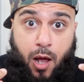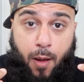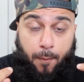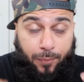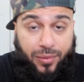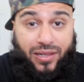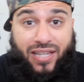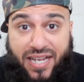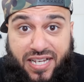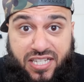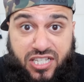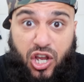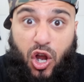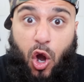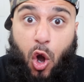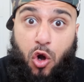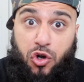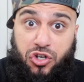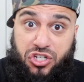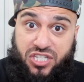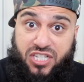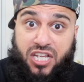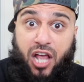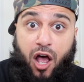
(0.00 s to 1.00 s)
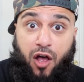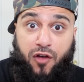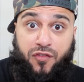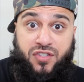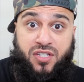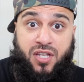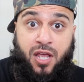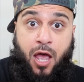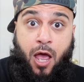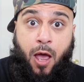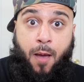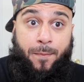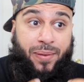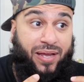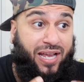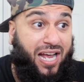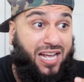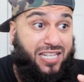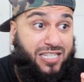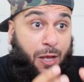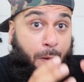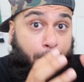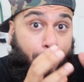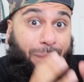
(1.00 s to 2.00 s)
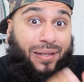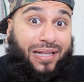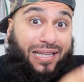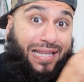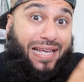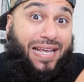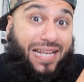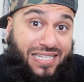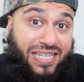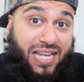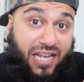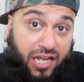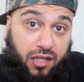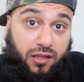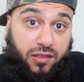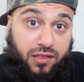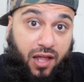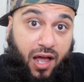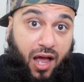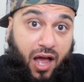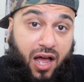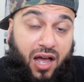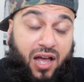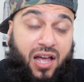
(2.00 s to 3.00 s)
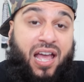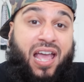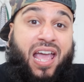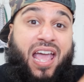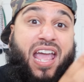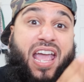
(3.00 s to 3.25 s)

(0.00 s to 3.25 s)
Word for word: pleasing ourselves because pleasing Allah